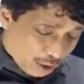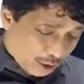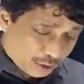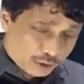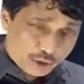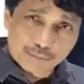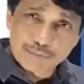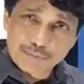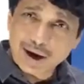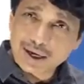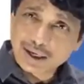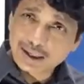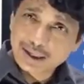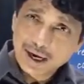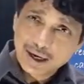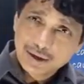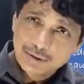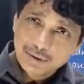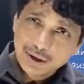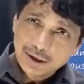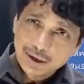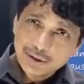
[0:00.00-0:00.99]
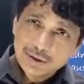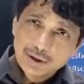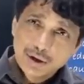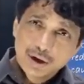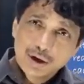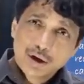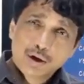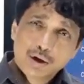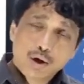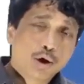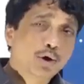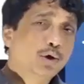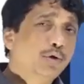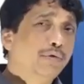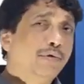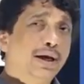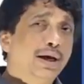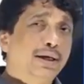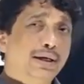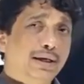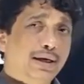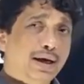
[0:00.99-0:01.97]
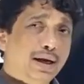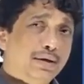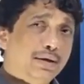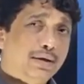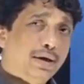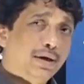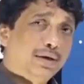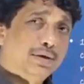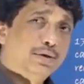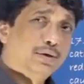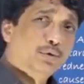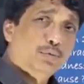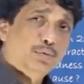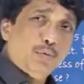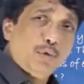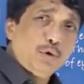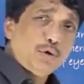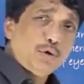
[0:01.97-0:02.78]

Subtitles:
or traumatic cataracts or uveitic cataracts. So